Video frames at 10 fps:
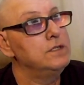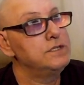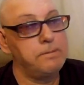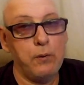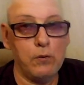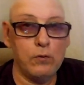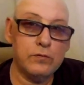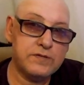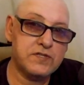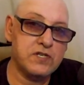to
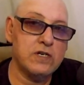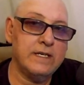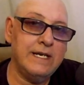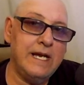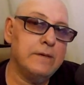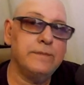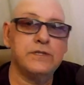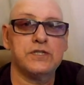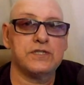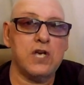pull certain
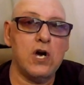images